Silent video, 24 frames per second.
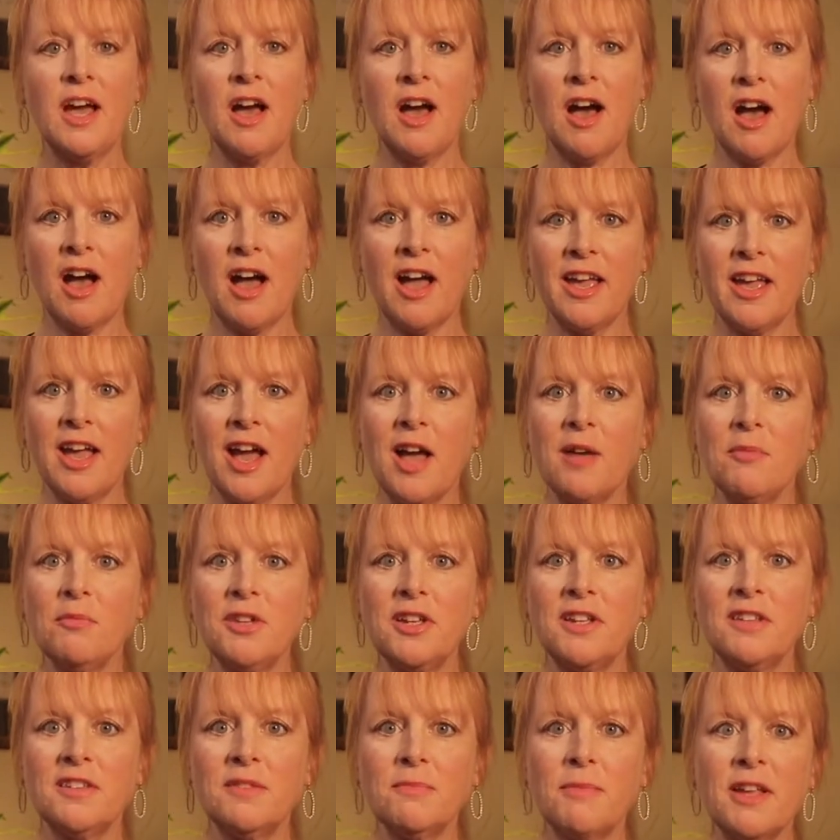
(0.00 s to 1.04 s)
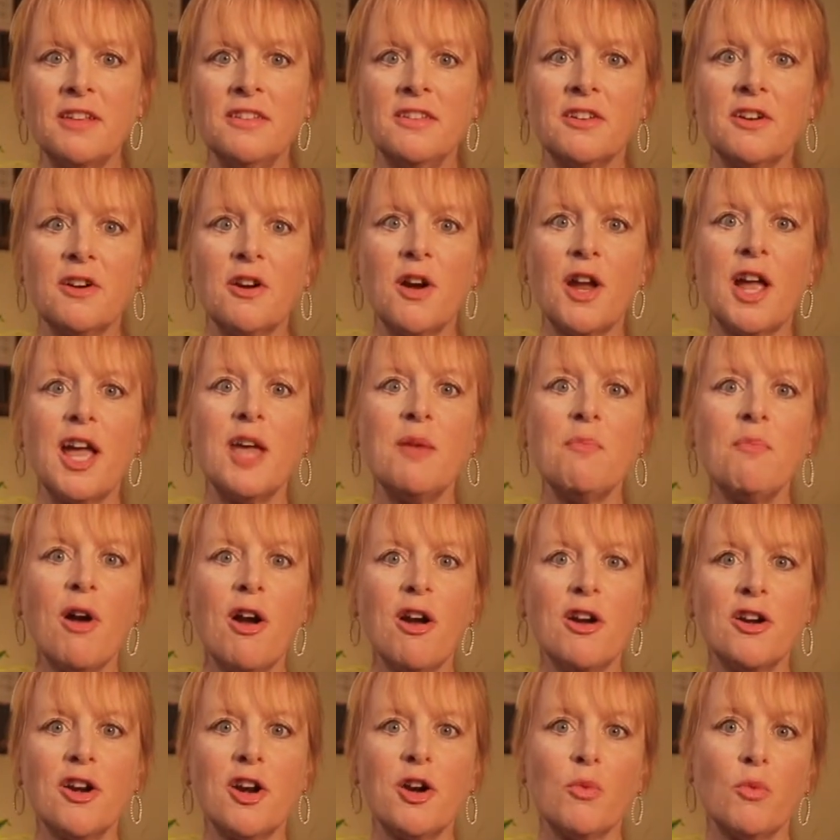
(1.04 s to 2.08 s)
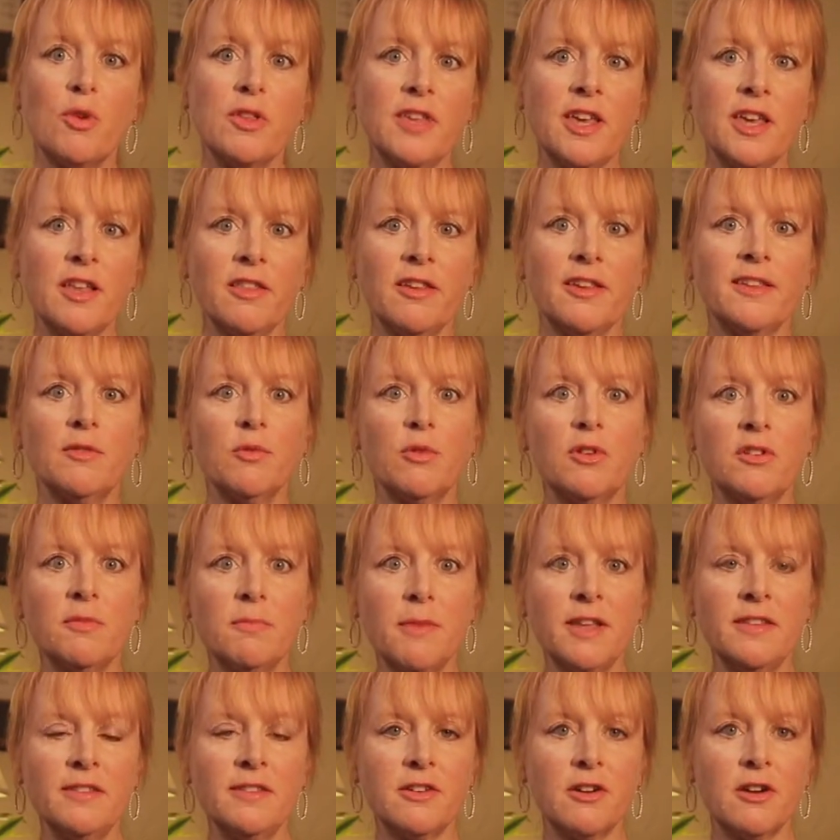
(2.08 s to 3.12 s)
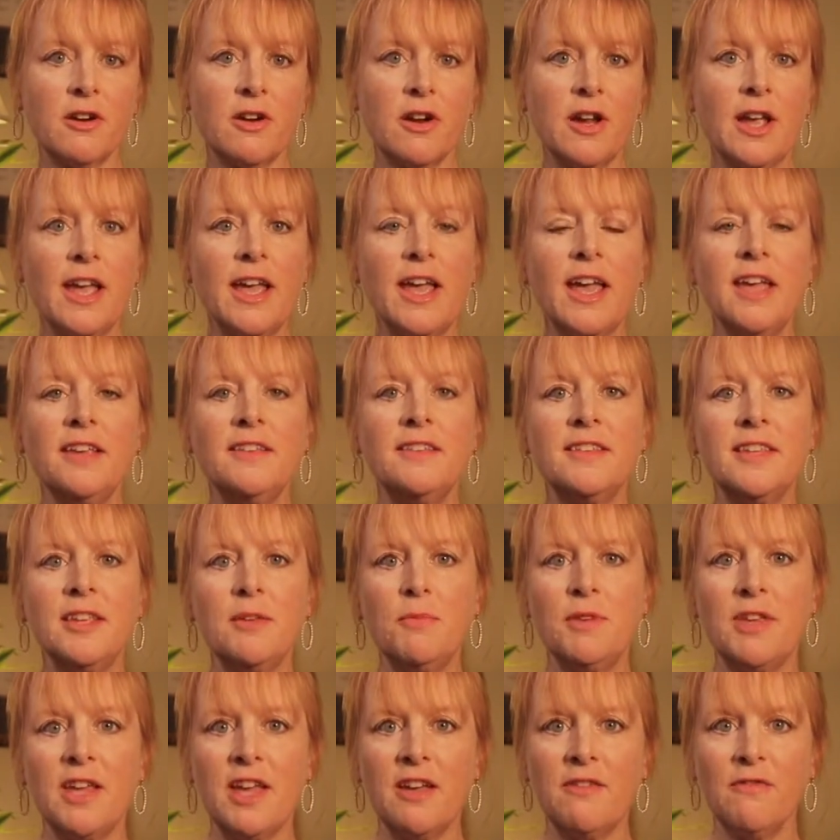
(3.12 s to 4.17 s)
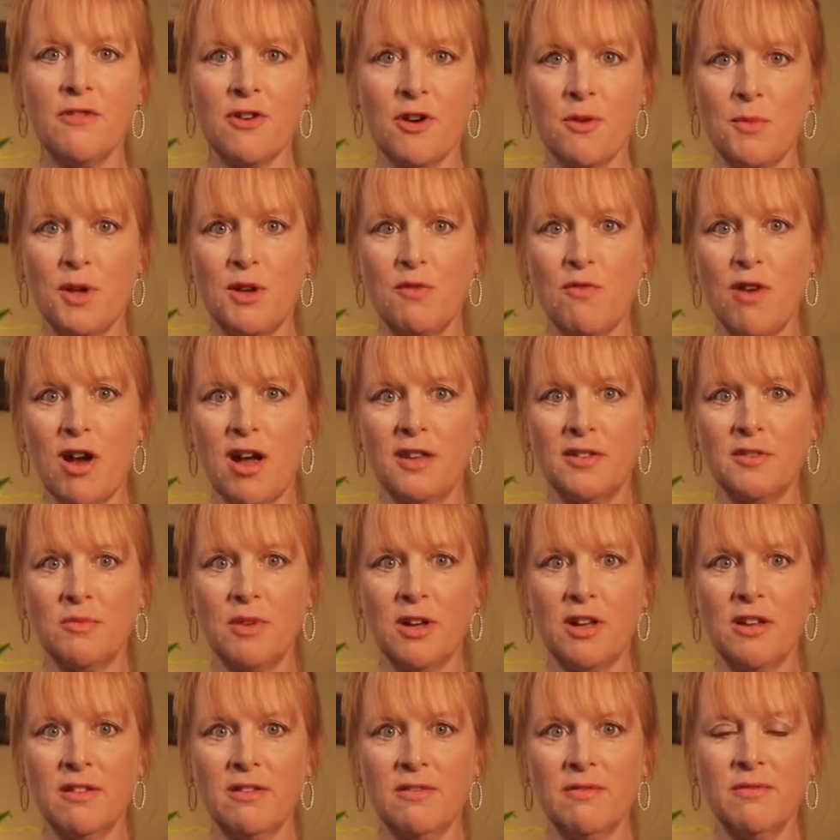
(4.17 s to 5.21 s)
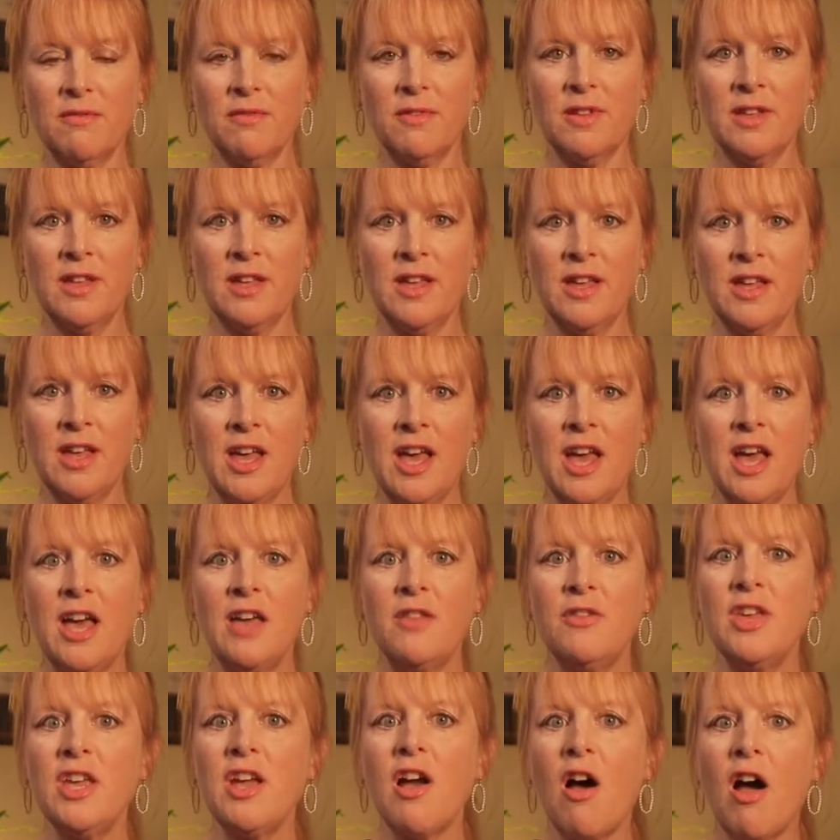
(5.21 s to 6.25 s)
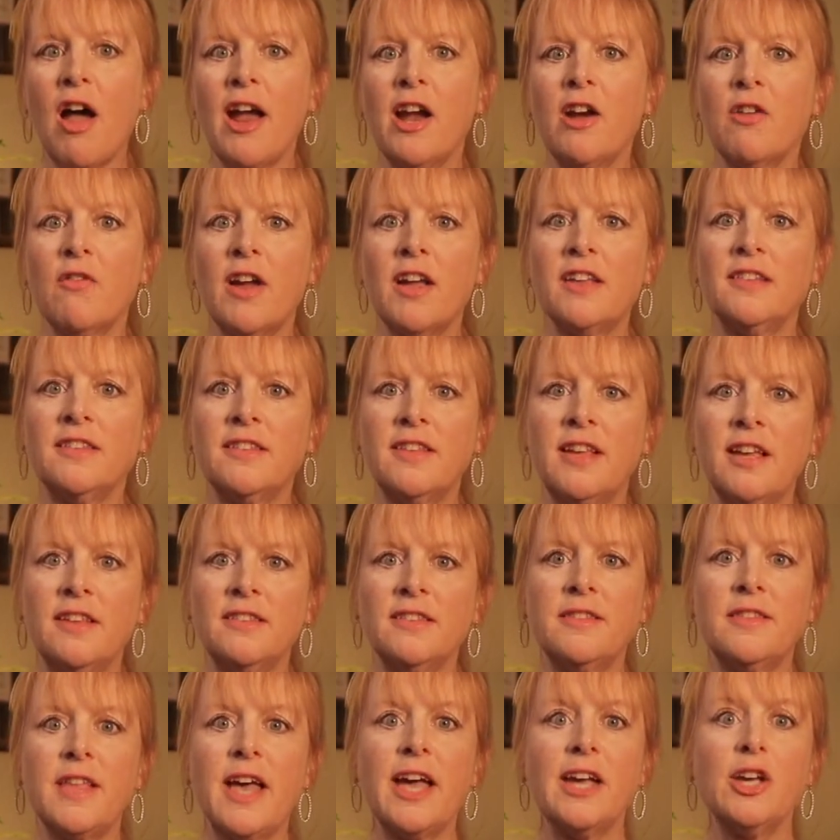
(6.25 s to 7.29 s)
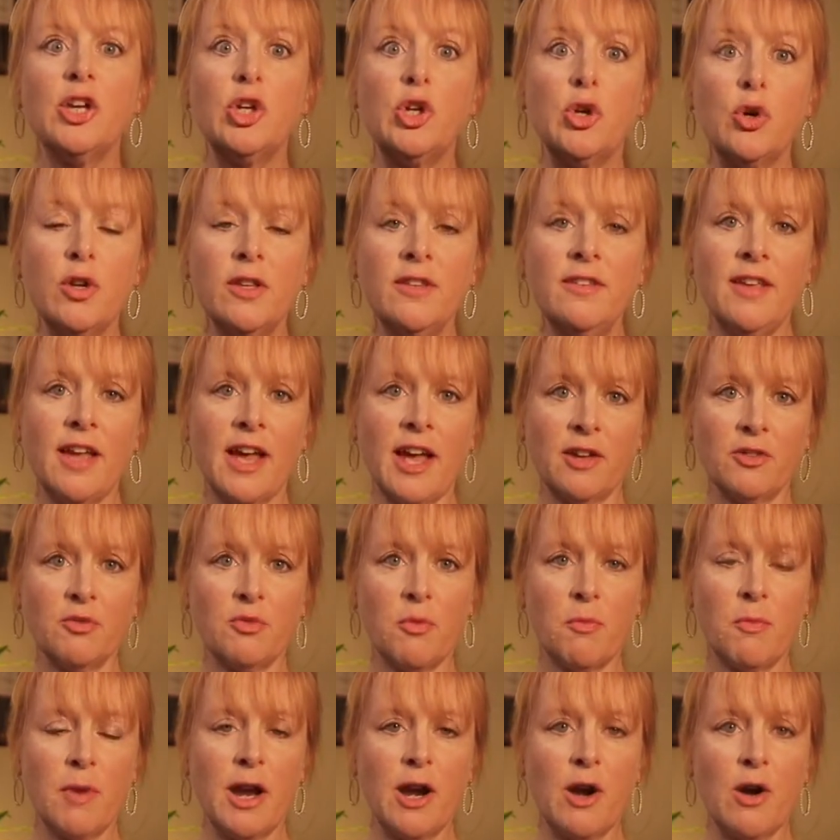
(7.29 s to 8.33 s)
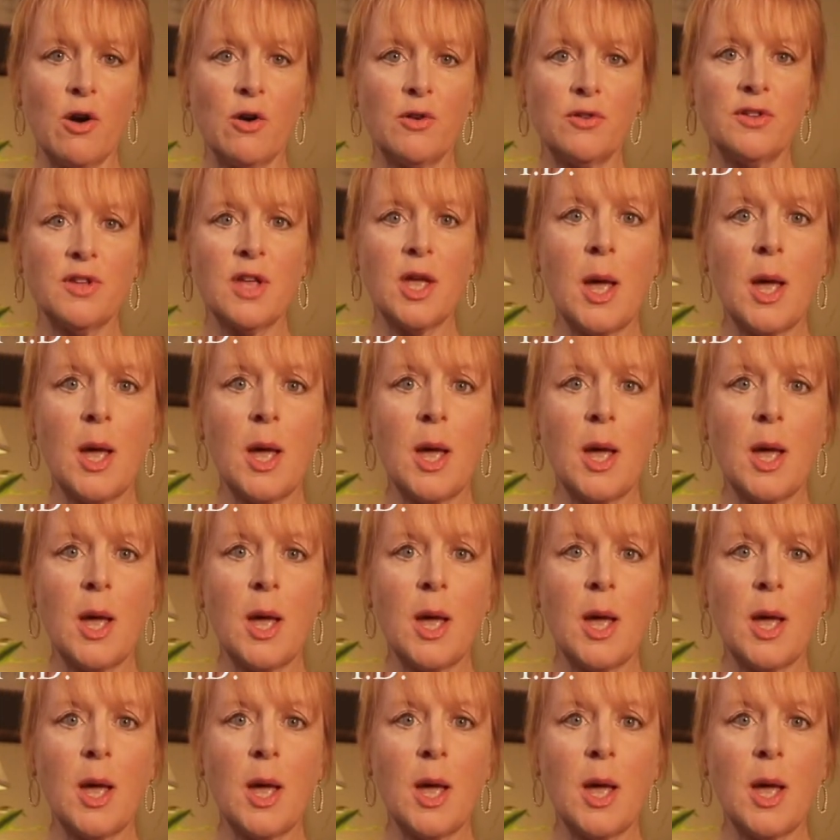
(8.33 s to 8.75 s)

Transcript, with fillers: Hi, I'm Lynn Spencer, a partner with Killingsworth Spencer, a CPA firm in Roswell. The IRS says that good tax preparers